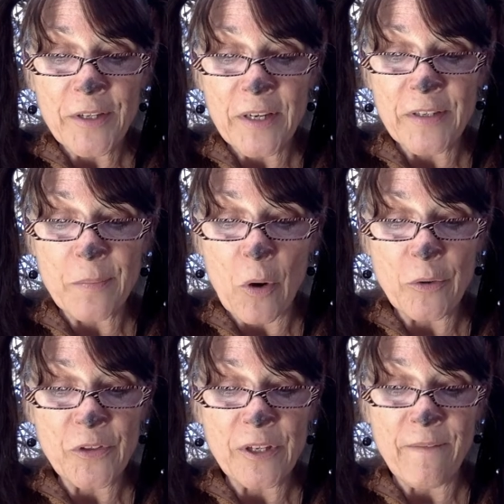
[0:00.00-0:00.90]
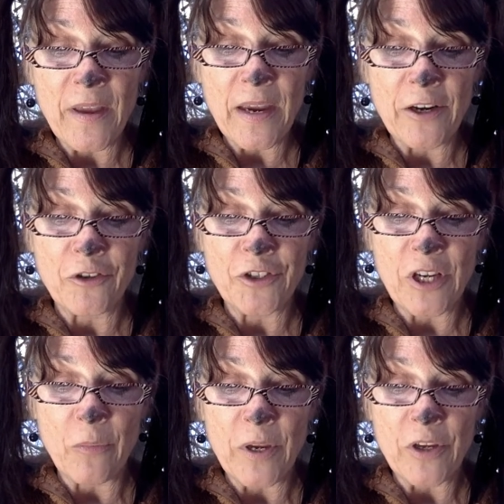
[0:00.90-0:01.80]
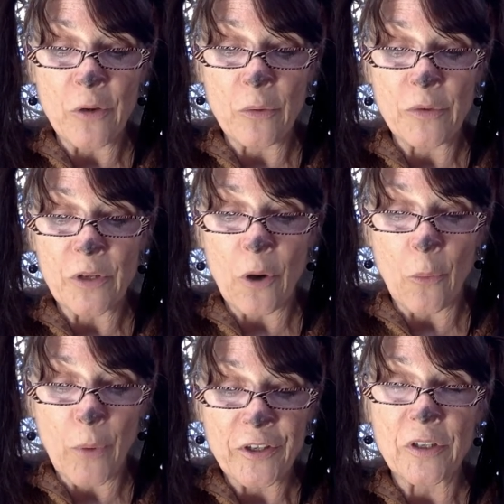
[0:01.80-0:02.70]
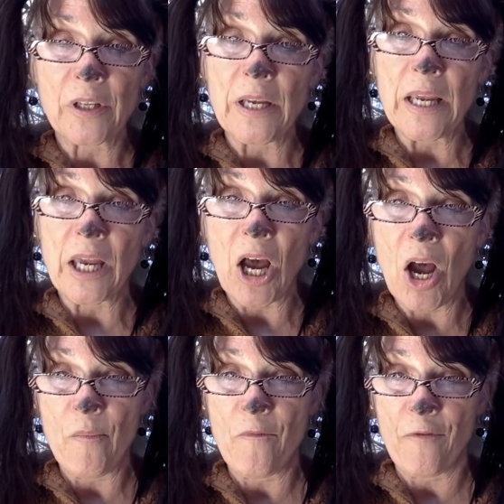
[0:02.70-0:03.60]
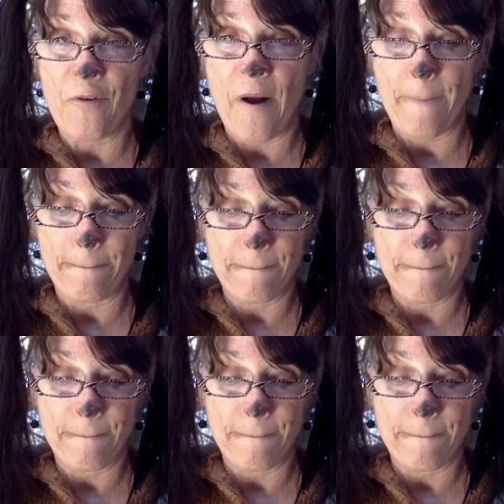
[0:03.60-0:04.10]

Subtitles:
does most of the energy we use originally come from?